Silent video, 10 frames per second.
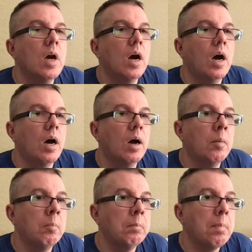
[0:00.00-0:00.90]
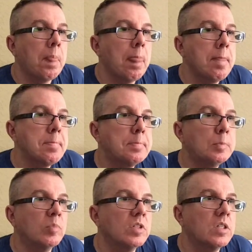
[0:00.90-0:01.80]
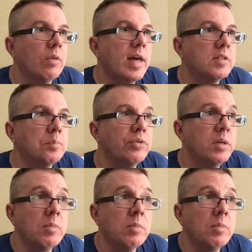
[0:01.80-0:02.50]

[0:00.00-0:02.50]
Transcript: collar. So that's pretty